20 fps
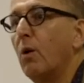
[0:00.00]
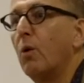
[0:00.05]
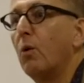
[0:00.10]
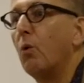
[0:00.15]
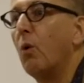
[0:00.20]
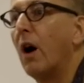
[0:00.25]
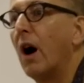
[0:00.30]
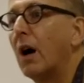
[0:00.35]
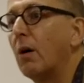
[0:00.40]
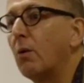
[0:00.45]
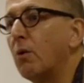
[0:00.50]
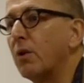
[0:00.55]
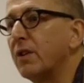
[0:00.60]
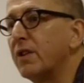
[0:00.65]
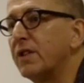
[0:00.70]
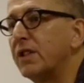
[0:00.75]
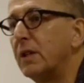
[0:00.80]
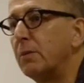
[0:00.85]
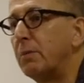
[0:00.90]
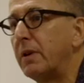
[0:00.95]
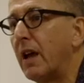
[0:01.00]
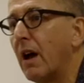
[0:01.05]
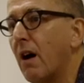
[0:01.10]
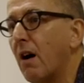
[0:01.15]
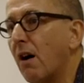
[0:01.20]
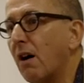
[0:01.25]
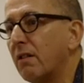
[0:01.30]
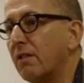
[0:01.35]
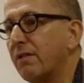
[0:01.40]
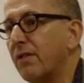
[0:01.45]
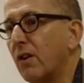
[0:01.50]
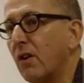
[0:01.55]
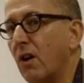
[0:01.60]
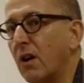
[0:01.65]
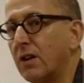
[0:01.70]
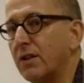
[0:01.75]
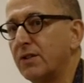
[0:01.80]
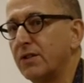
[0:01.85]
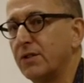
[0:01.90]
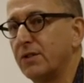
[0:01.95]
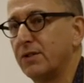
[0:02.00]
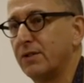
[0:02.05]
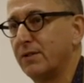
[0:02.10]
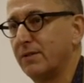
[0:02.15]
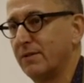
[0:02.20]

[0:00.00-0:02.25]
Why wouldn't it be hard for us?"